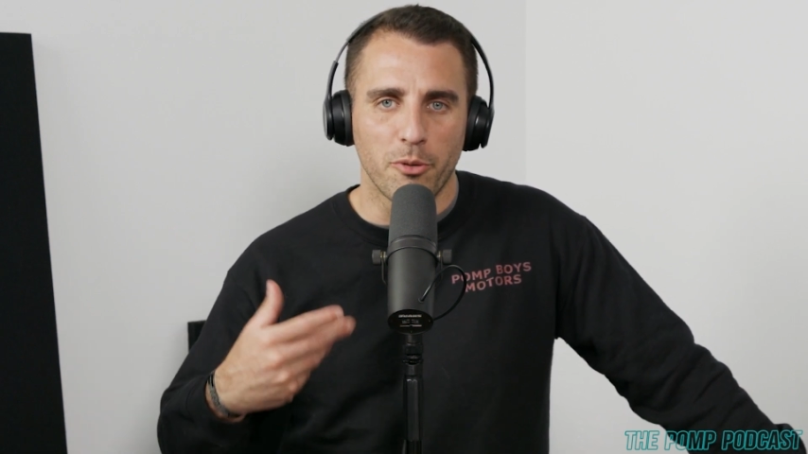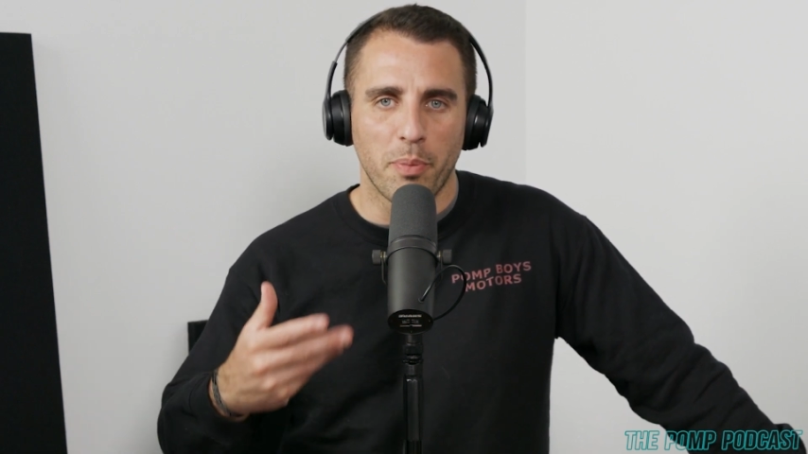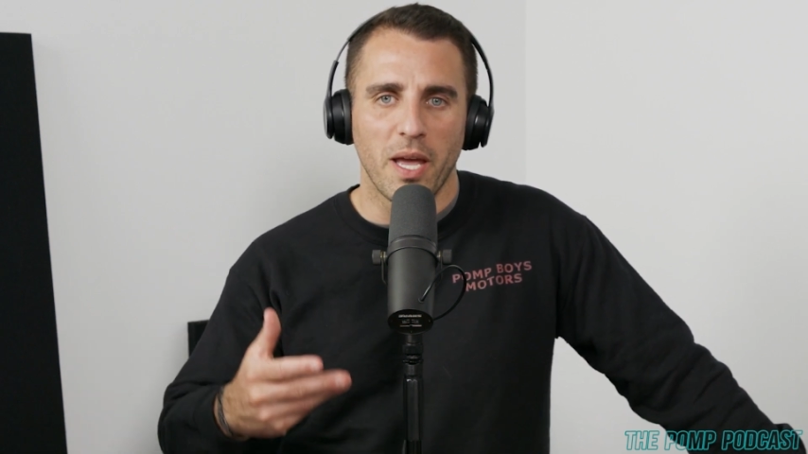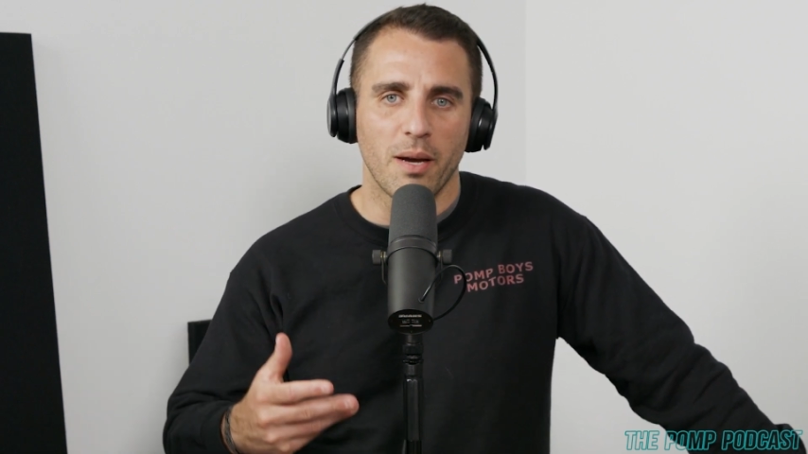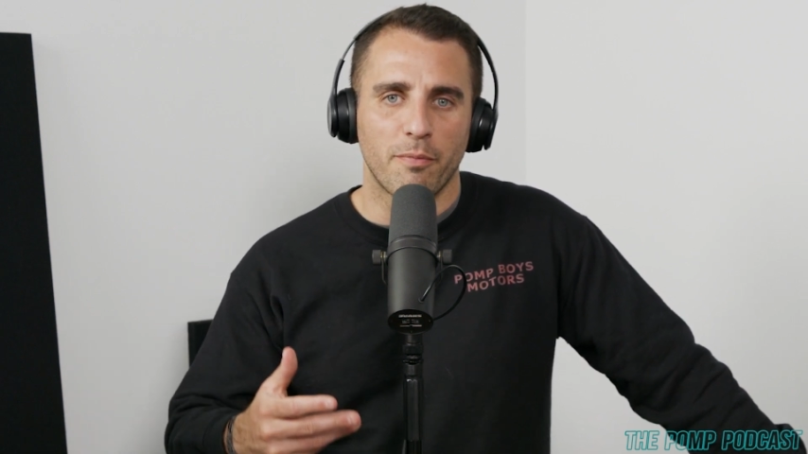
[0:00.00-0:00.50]
You
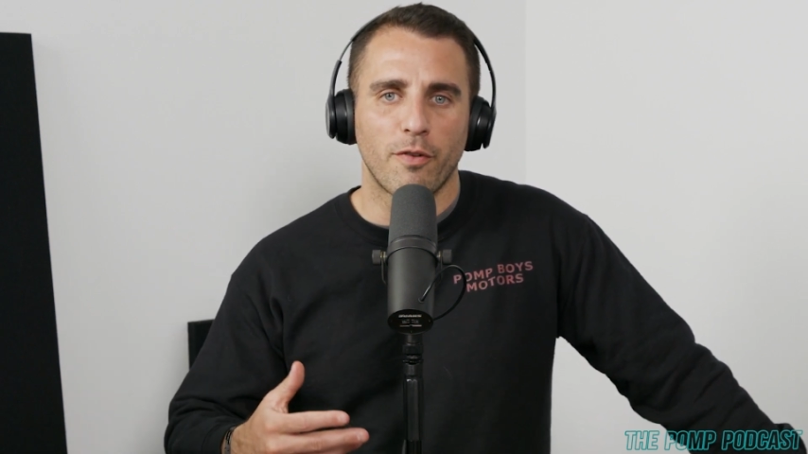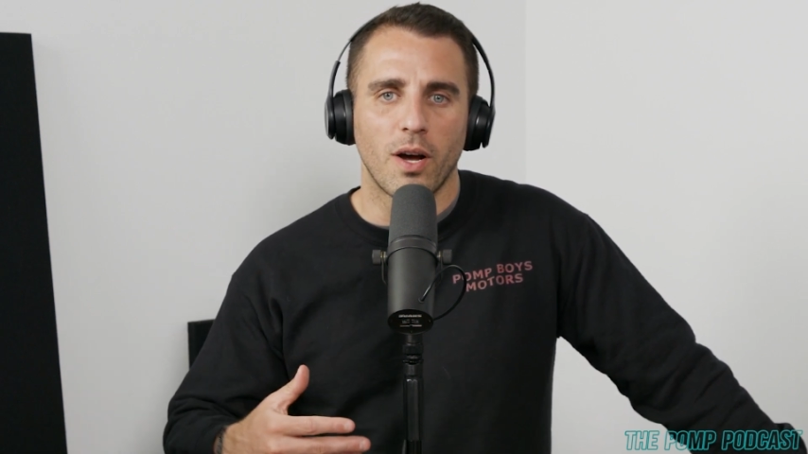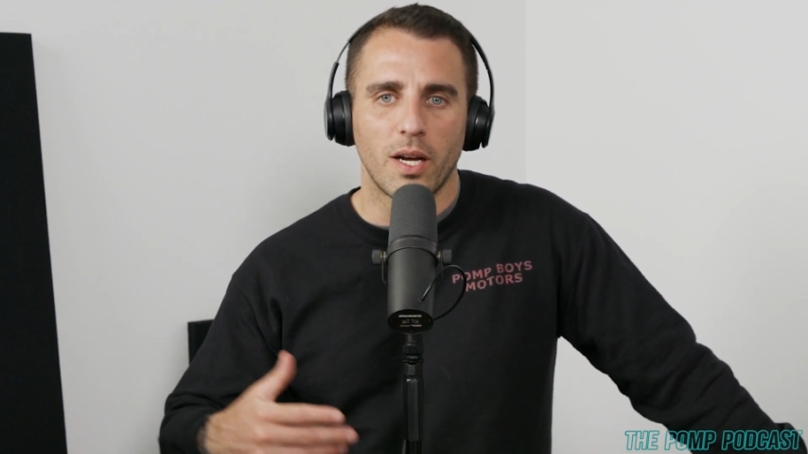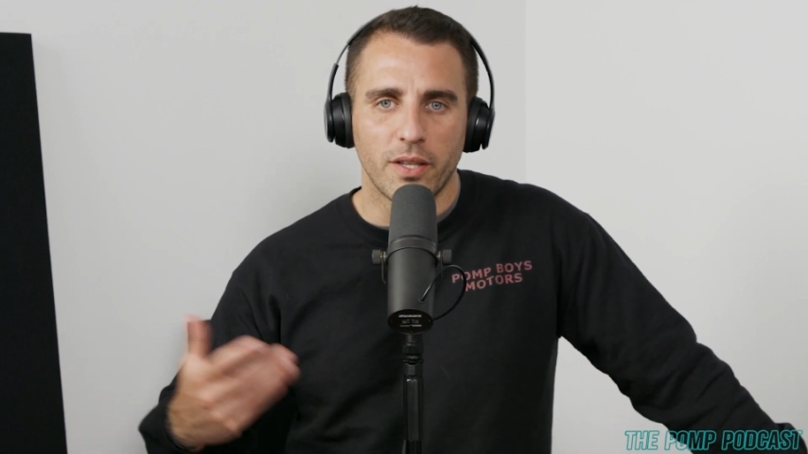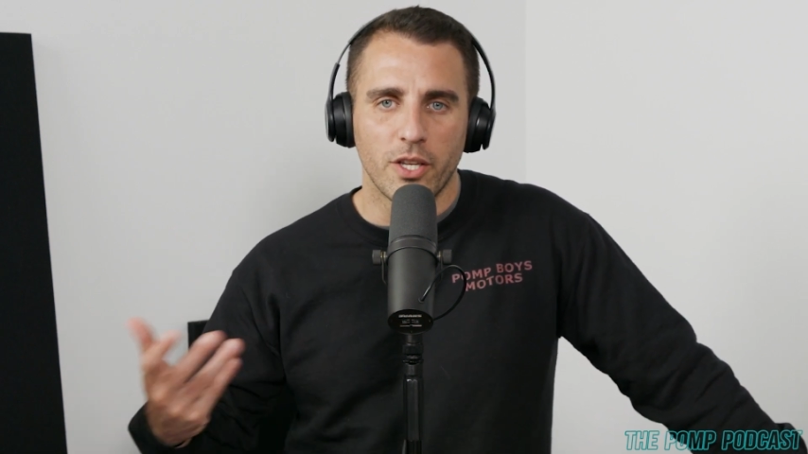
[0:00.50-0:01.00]
pay up
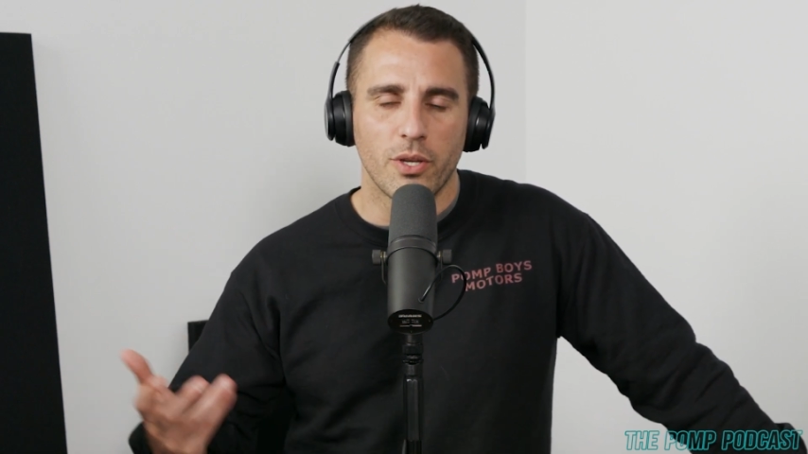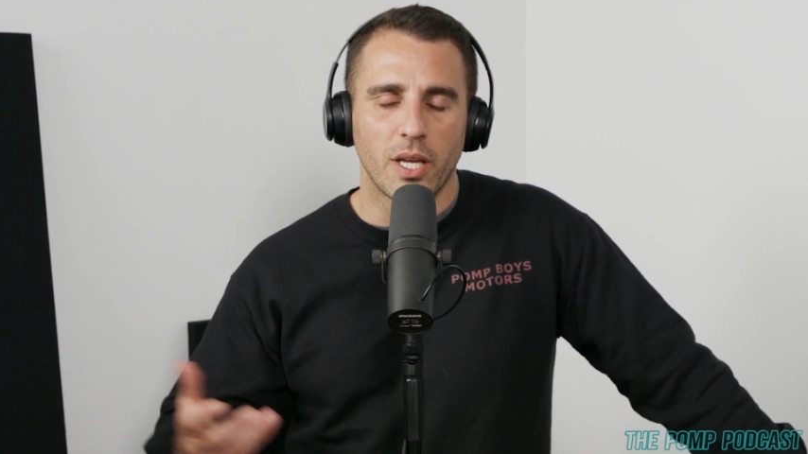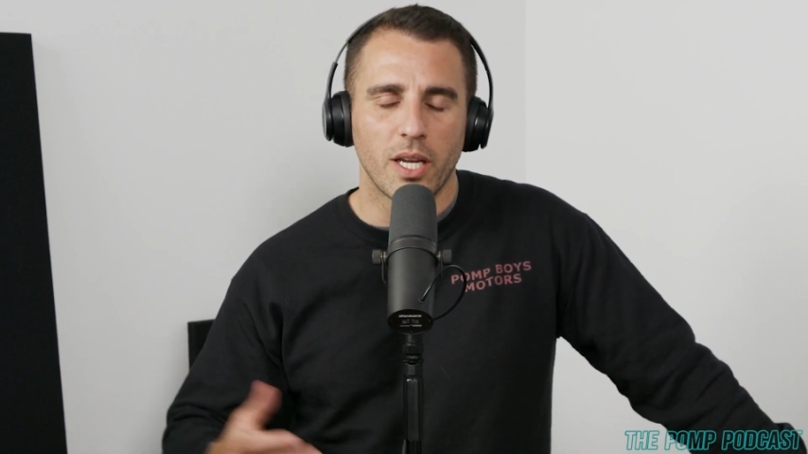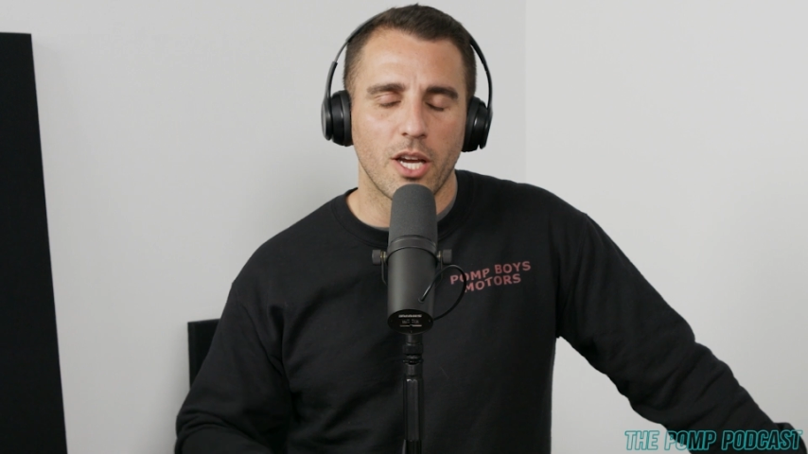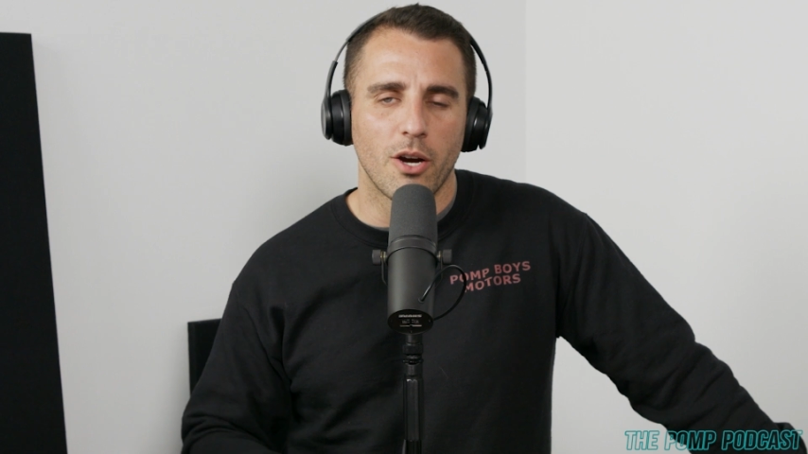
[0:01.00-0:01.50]
front, and then you
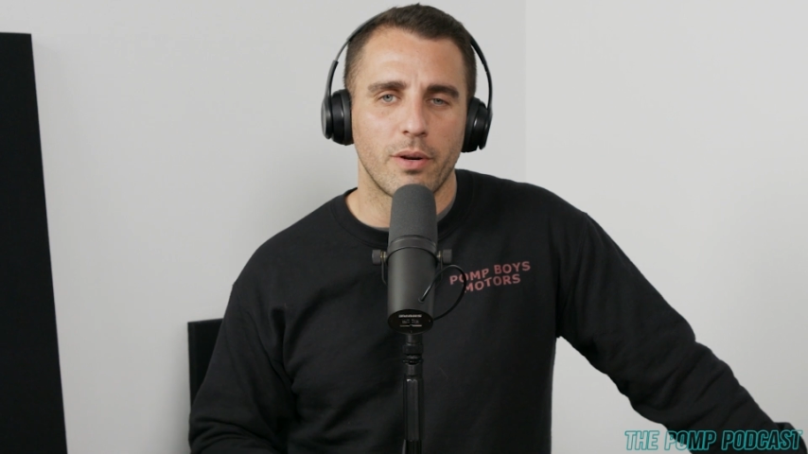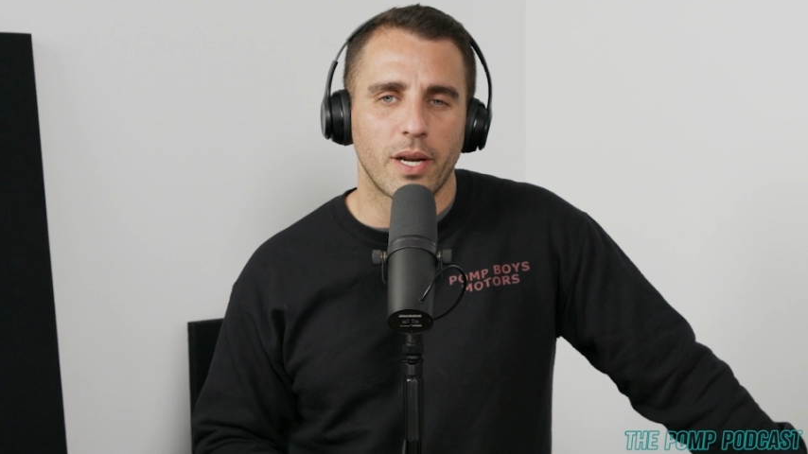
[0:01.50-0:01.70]
get to go,